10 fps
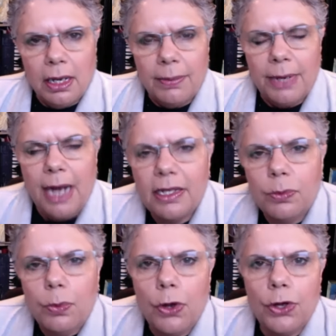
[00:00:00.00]
But as a
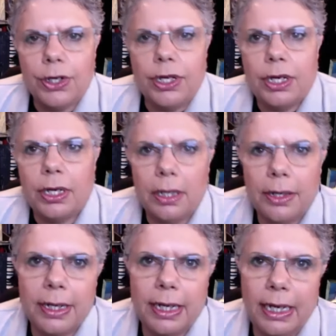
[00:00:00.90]
work,
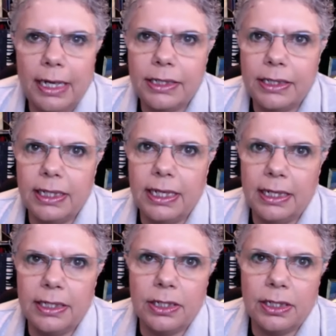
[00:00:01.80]
it
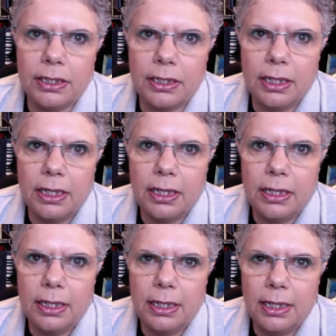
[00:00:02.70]
is,
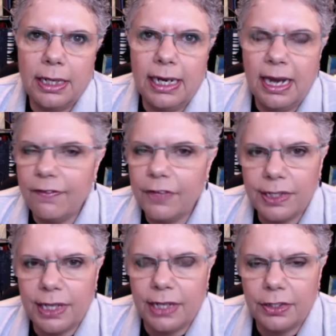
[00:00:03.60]
in every
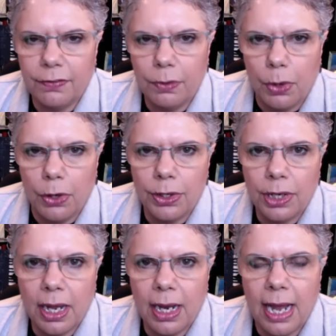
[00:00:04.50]
sense of the word,
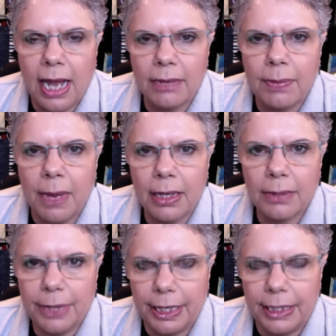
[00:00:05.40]
a landmark
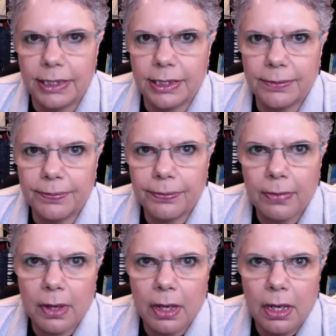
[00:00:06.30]
piece.
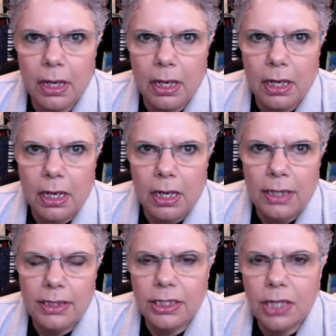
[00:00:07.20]

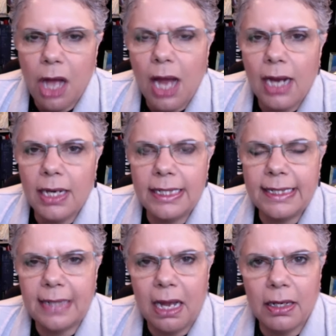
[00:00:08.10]
It's entirely
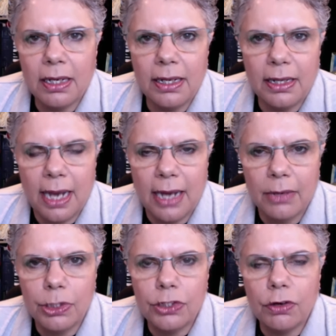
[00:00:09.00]
sung in the
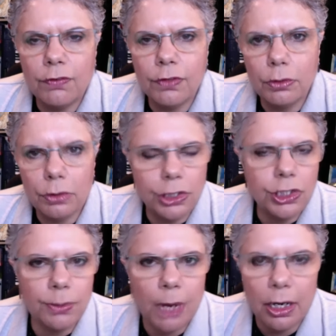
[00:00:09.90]
language of the
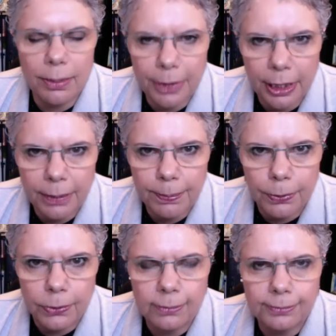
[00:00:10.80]
Gunditjmara people.